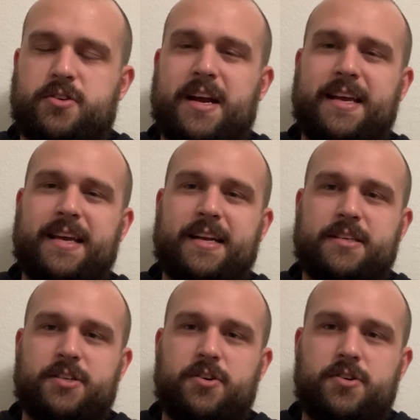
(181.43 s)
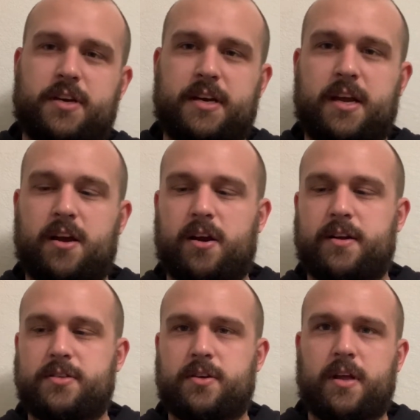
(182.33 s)
to get it so you can hear
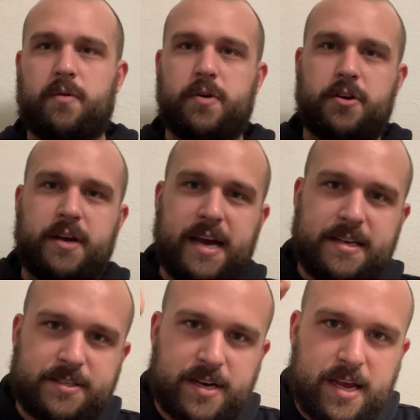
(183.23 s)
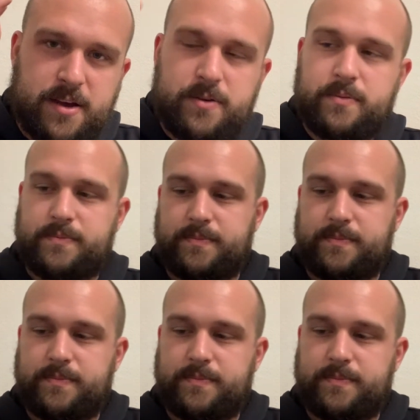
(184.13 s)
it. So like when you're casting out,